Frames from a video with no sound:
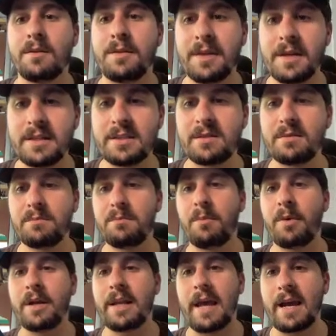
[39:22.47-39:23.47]
This
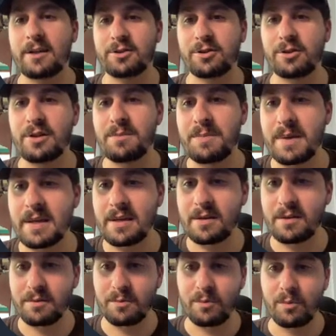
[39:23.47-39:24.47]
might actually
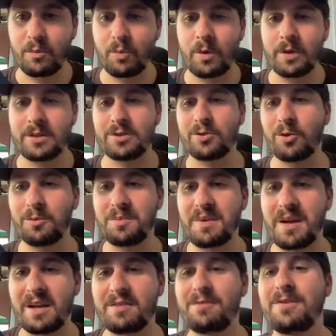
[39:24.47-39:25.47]
be what sold
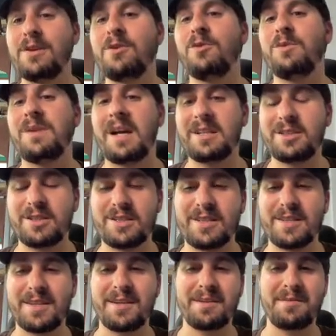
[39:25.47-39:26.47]
me on Vue, not
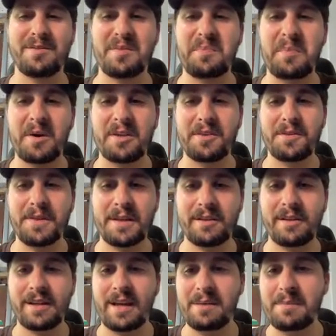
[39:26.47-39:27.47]
just the button thing
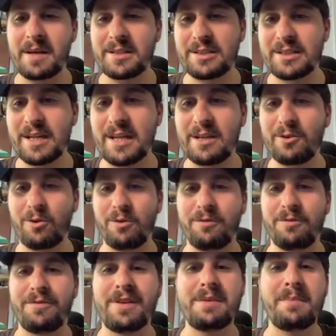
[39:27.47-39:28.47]
like I mentioned
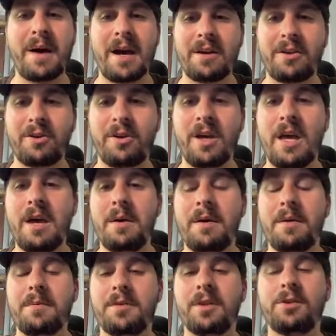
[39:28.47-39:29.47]
or vModel.
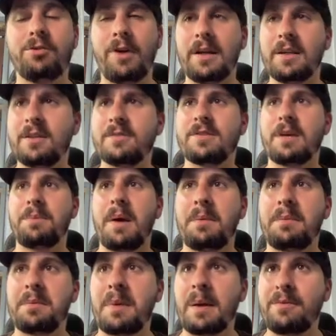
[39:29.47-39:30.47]
The directives are
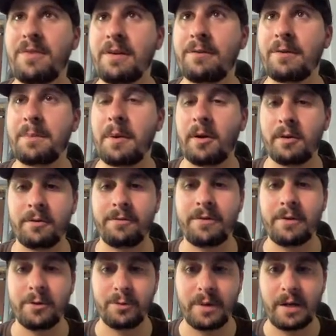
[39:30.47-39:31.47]
probably my favorite part of
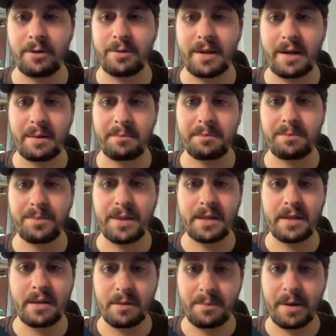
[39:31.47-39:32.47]
Vue now that I'm
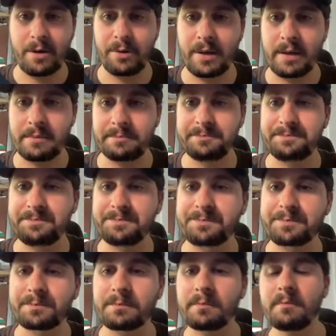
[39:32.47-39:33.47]
thinking about it.
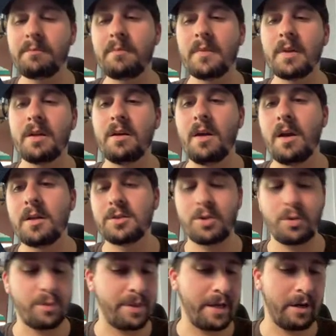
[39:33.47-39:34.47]

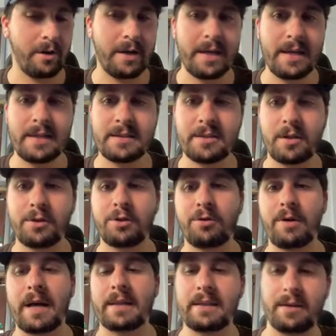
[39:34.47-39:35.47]
So there is a
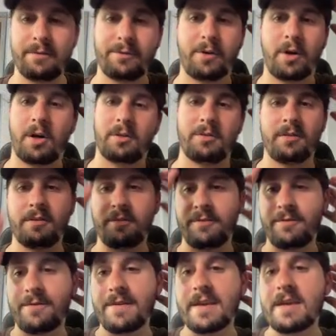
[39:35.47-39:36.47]
directive called
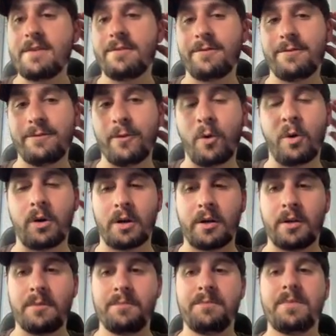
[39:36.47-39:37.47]
v_for.